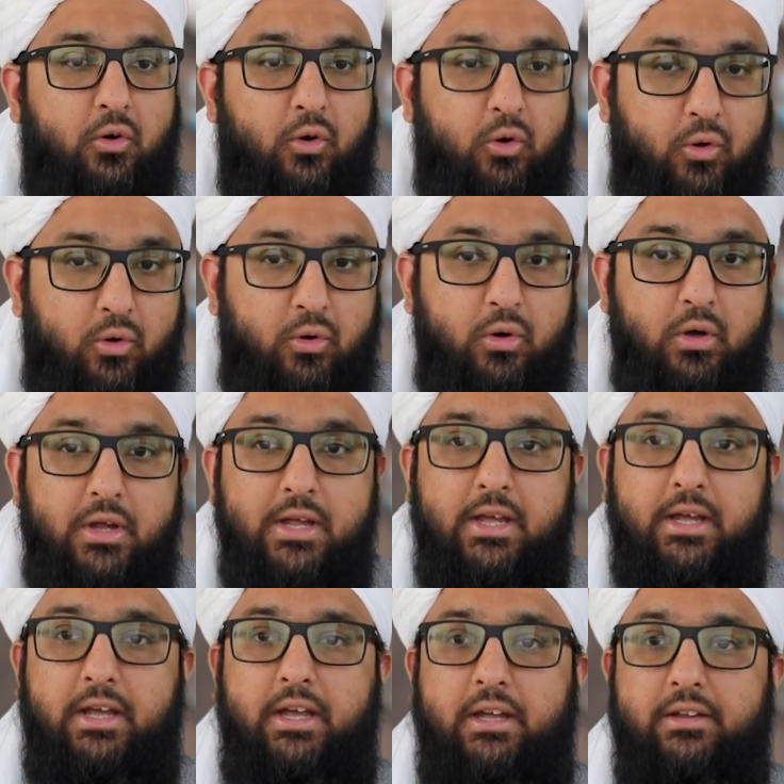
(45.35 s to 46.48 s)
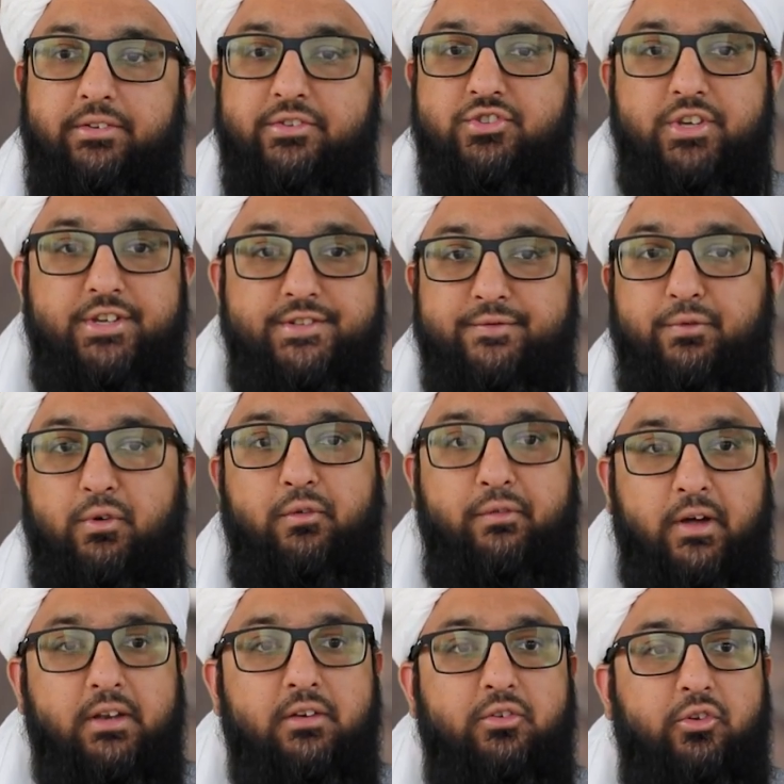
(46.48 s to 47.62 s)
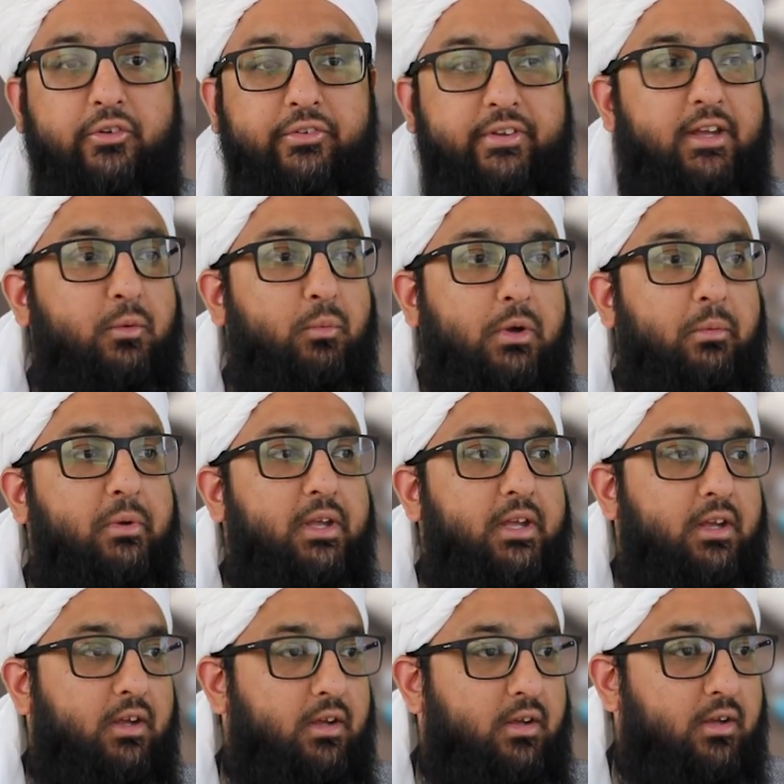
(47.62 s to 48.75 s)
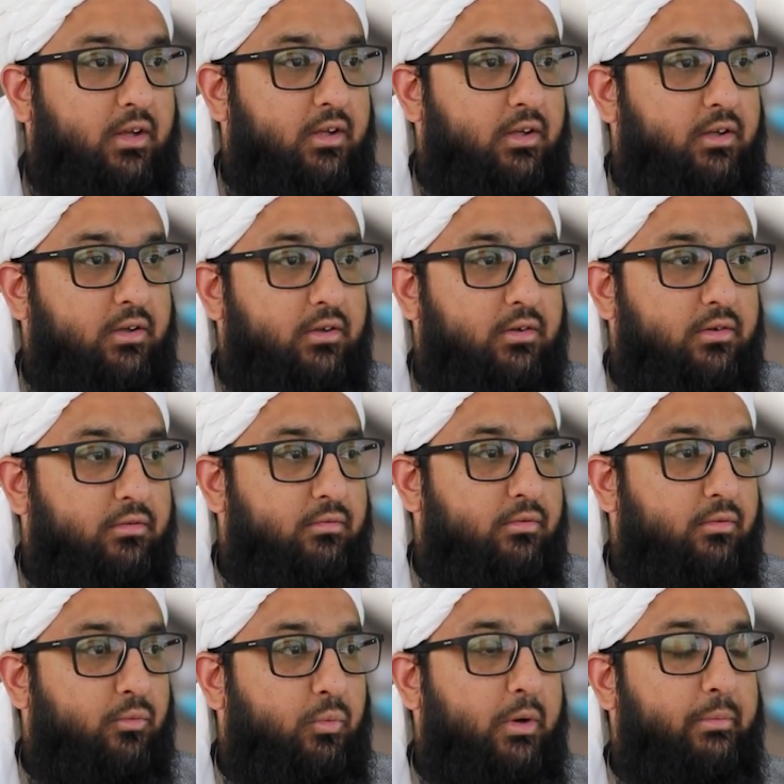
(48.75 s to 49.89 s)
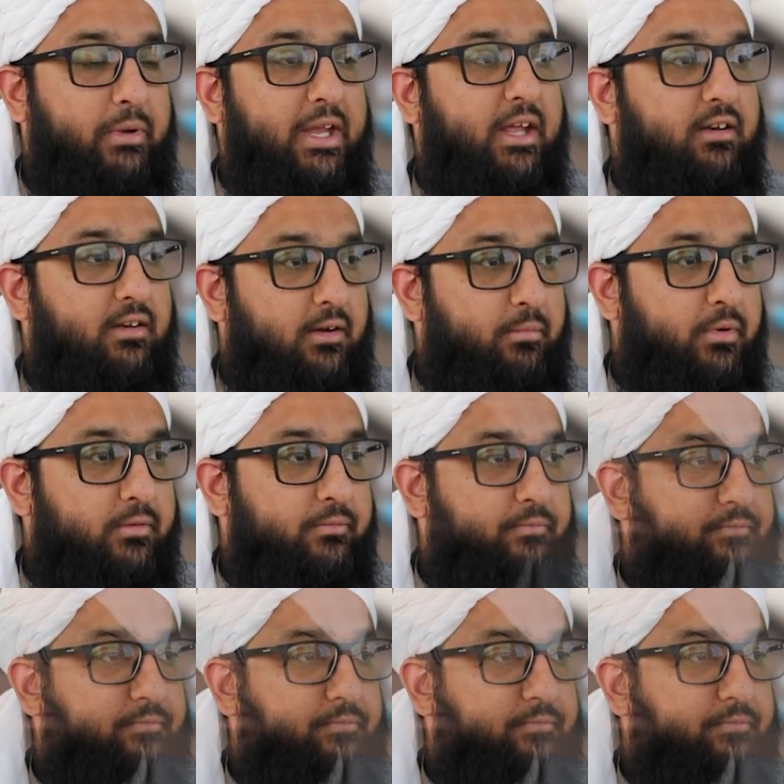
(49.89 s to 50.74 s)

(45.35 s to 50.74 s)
or it's just for fun to see where we end up.